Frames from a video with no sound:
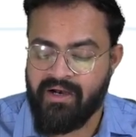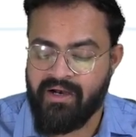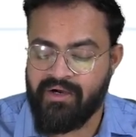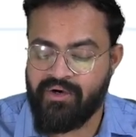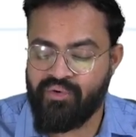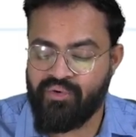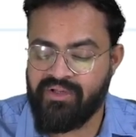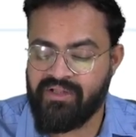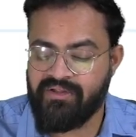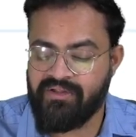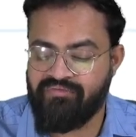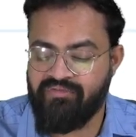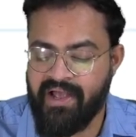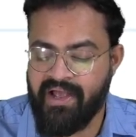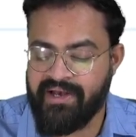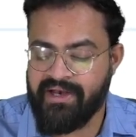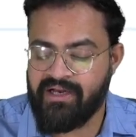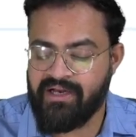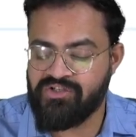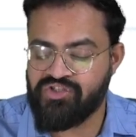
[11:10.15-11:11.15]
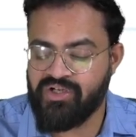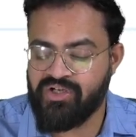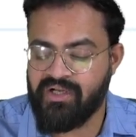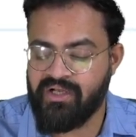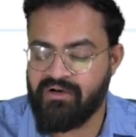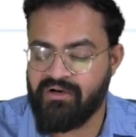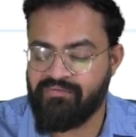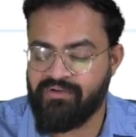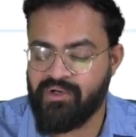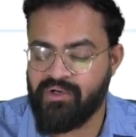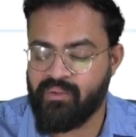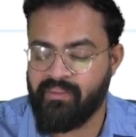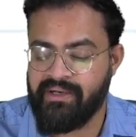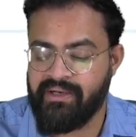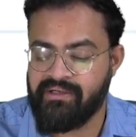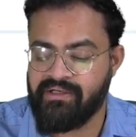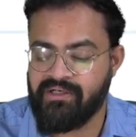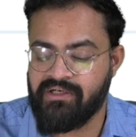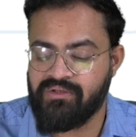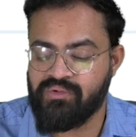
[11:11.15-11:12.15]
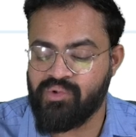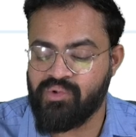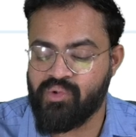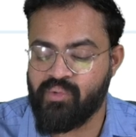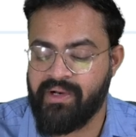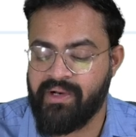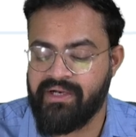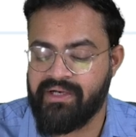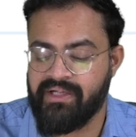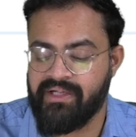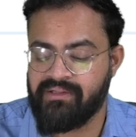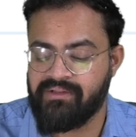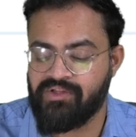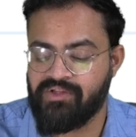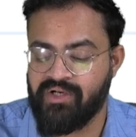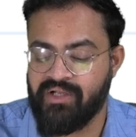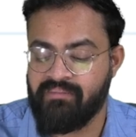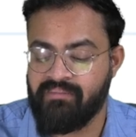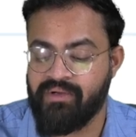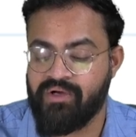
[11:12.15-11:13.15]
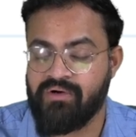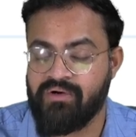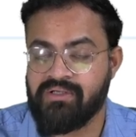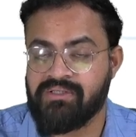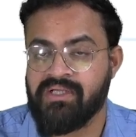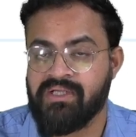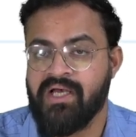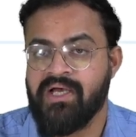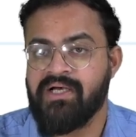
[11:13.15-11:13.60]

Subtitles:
during the financial year of 22-23, because